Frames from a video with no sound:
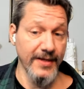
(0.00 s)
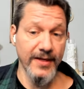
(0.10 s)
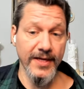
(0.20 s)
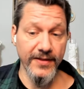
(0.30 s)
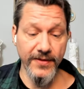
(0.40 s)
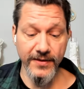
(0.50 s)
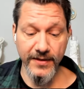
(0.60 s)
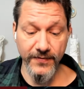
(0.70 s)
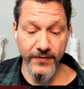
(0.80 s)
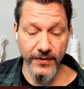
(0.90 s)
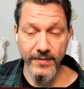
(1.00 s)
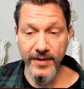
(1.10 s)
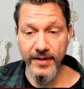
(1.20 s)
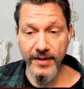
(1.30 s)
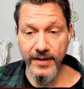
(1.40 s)
I think that if you look
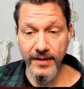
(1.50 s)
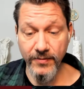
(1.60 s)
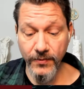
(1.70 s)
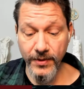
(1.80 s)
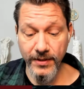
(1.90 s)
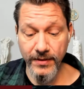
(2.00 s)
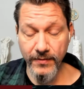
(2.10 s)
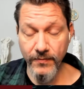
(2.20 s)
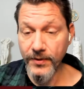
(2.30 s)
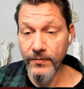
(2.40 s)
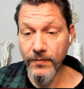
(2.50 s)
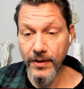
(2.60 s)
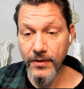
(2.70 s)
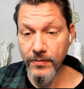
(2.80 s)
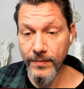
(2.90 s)
at when
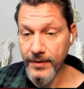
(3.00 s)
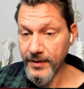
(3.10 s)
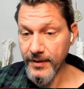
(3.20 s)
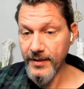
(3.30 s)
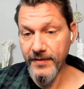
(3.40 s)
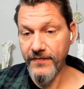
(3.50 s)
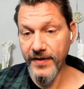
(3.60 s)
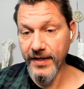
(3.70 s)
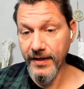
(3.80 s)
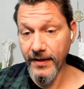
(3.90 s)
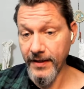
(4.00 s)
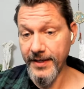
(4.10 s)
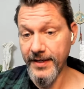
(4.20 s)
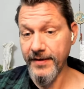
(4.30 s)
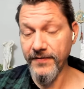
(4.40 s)
Rome fell
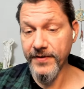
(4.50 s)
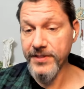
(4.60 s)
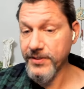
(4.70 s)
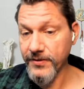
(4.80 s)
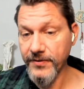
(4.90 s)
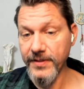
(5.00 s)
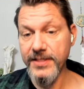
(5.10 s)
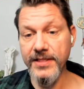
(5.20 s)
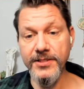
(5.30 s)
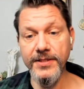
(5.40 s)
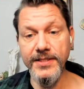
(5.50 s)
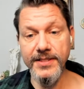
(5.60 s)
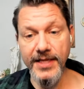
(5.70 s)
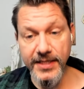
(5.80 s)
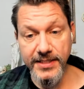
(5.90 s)
and the 1st through the 3rd centuries
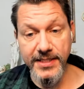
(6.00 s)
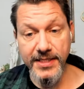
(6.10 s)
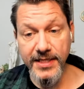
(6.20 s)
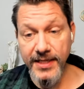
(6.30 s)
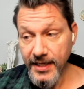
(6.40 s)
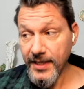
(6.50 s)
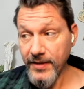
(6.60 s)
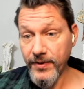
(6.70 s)
AD, when